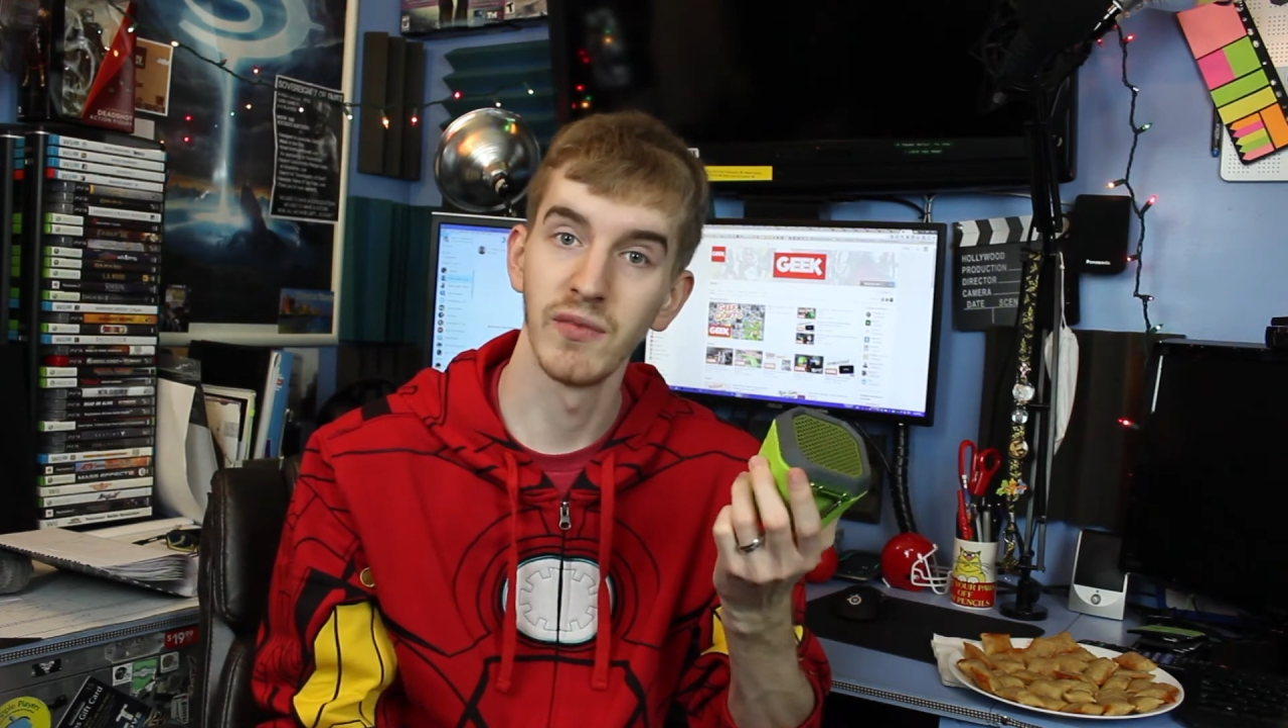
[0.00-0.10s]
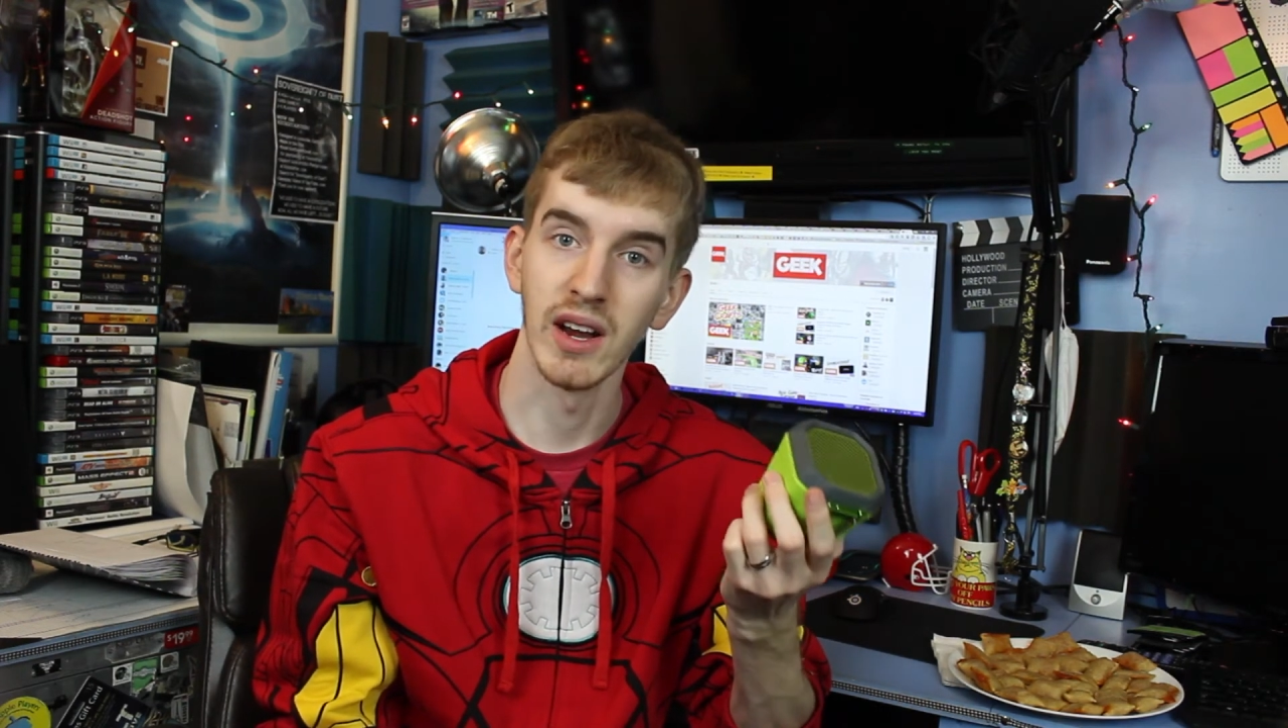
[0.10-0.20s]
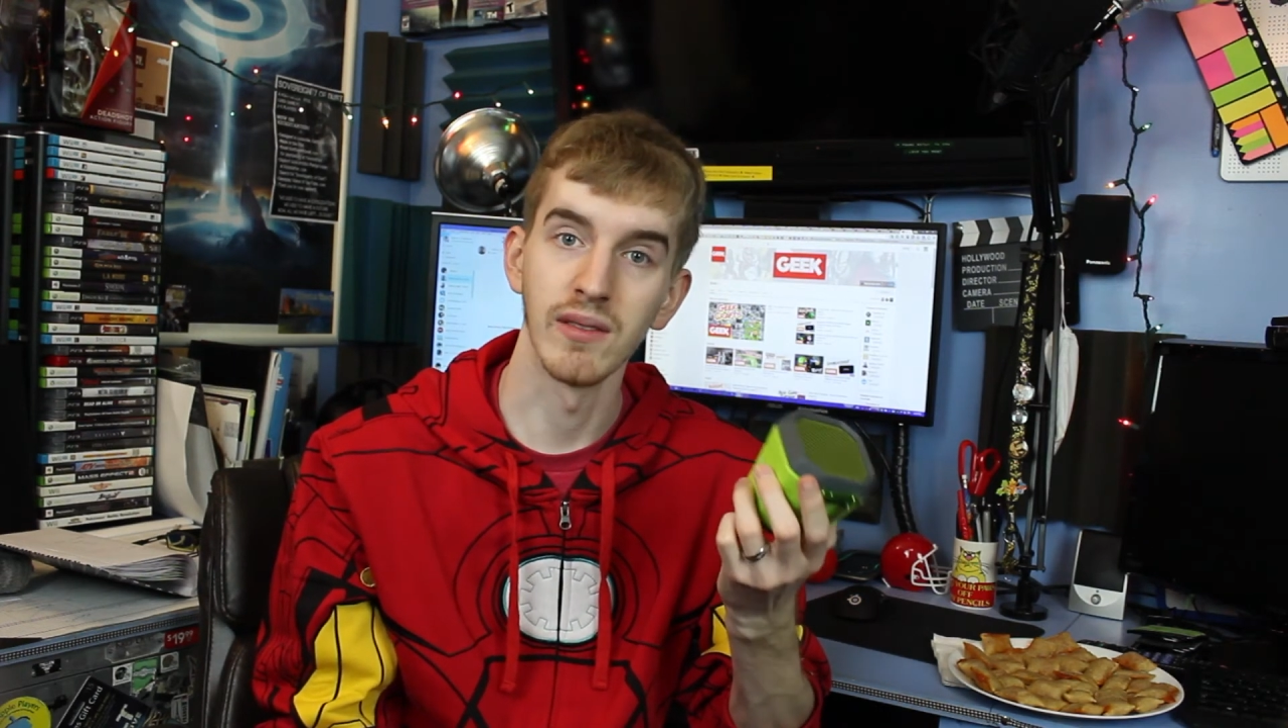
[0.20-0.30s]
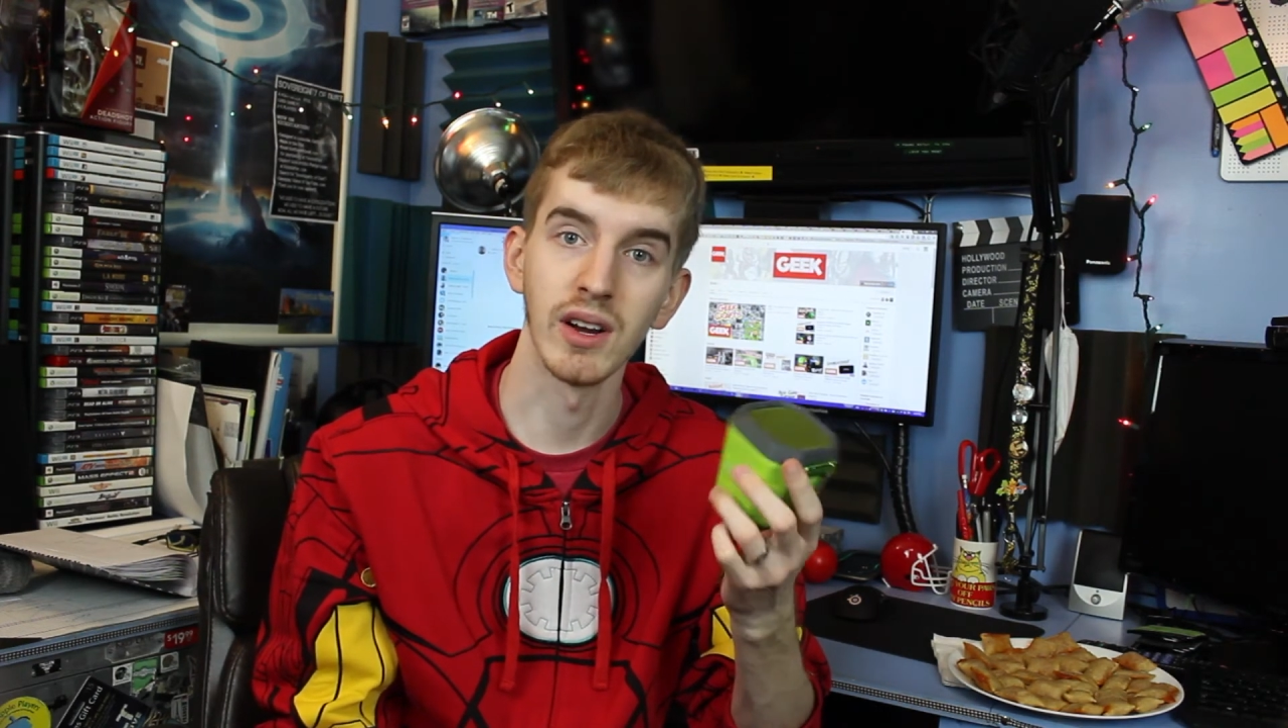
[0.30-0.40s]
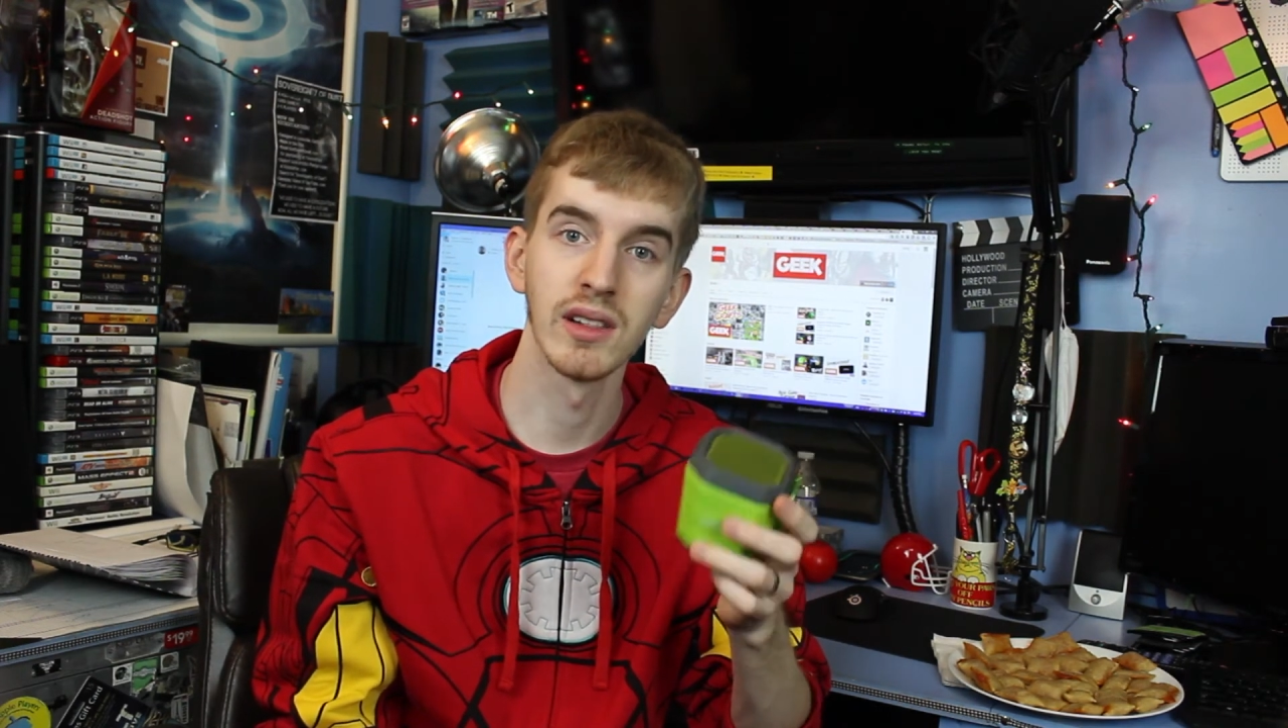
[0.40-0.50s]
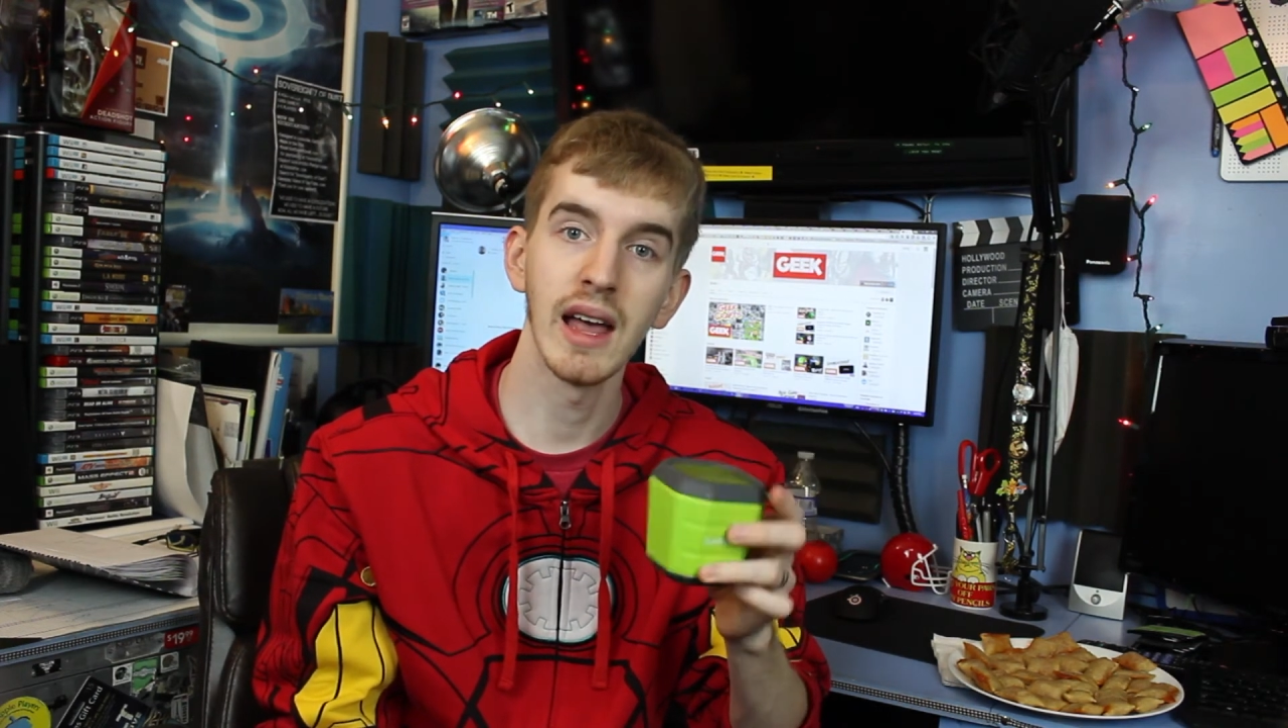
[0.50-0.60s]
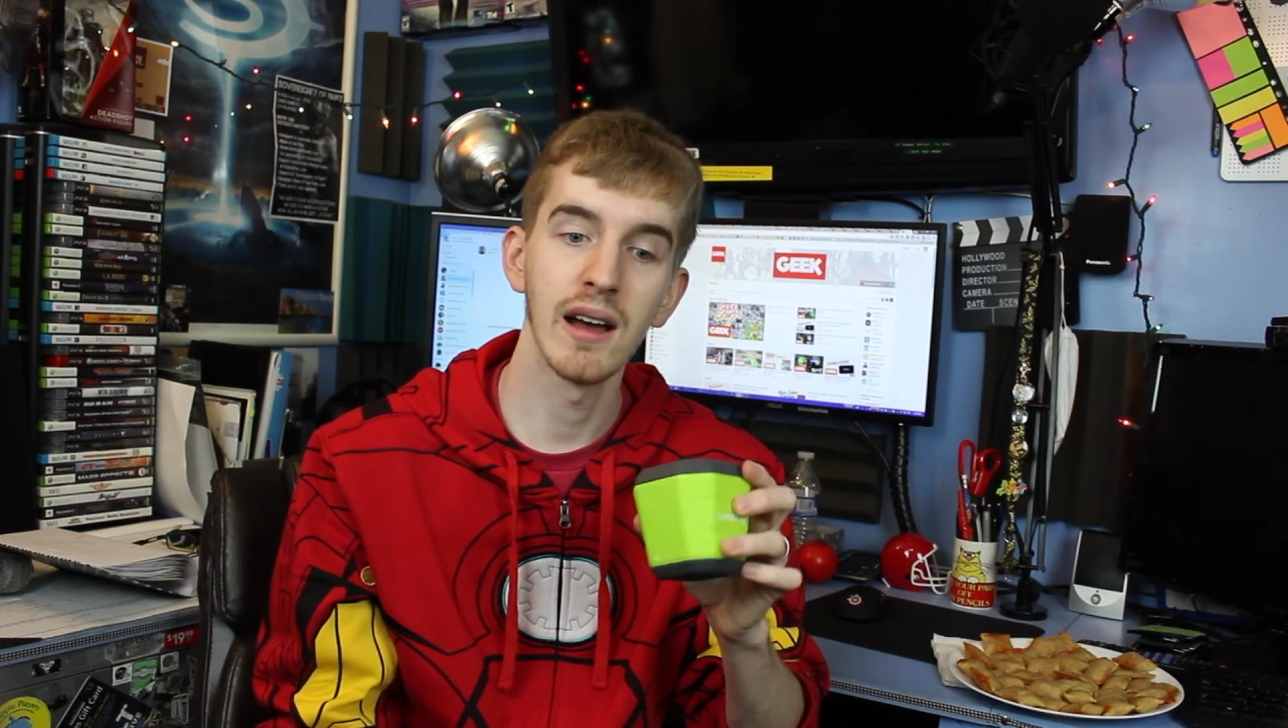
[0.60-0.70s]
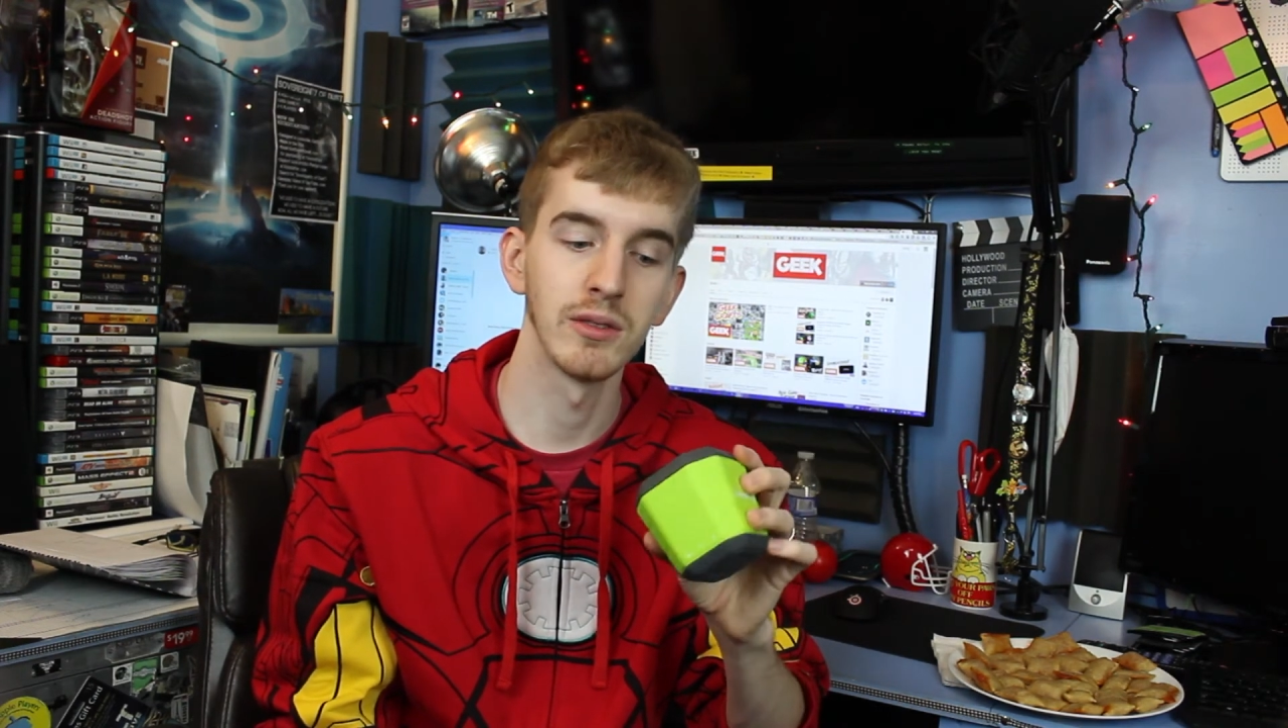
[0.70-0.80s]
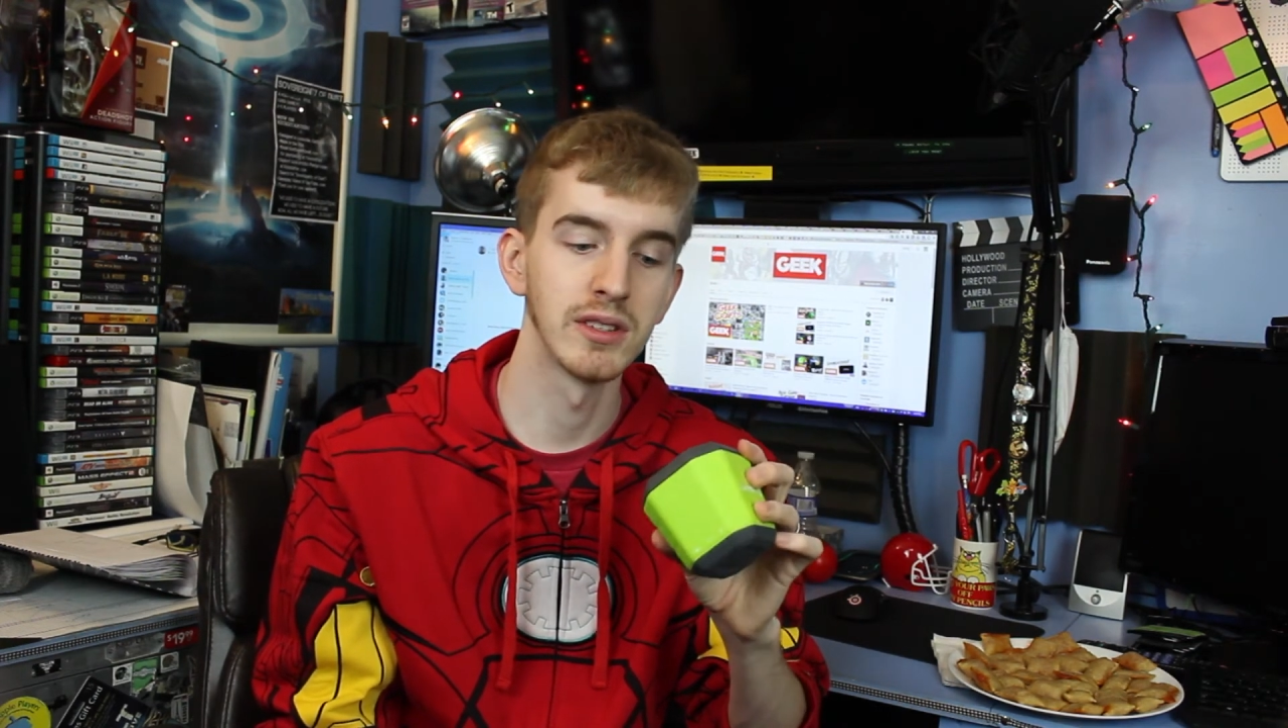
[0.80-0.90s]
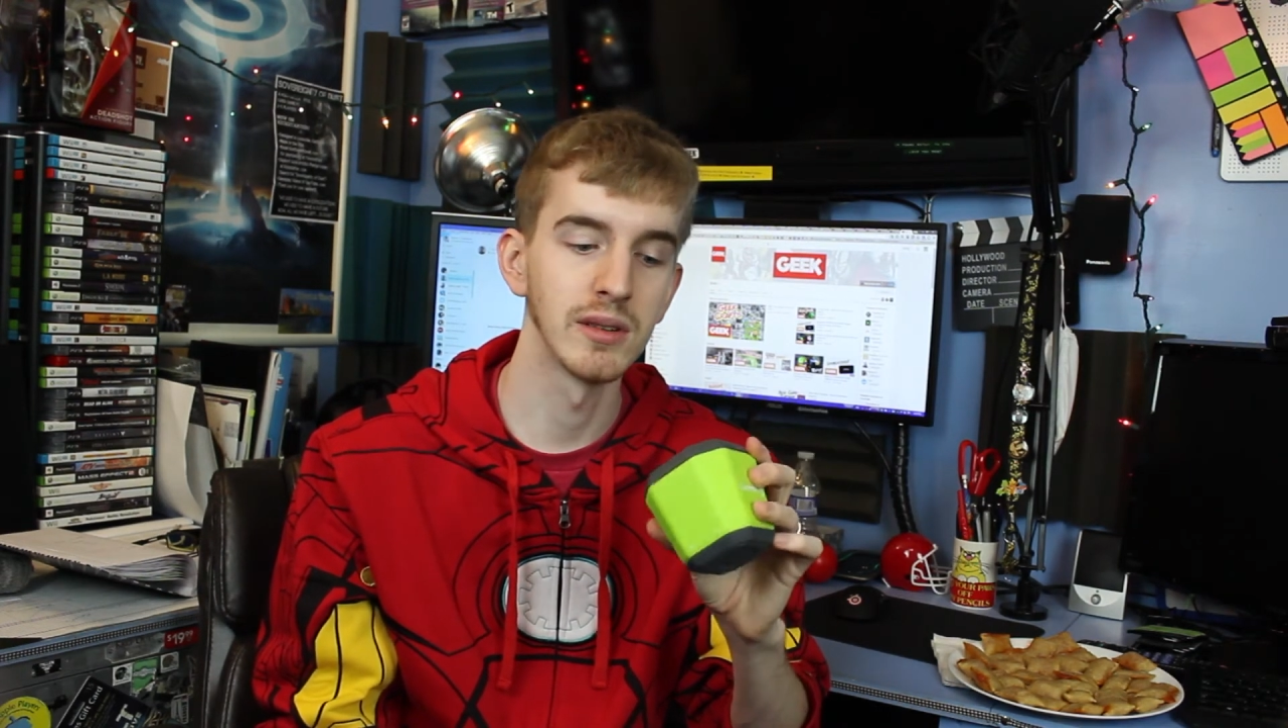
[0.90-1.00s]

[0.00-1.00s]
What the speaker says: very, very loud,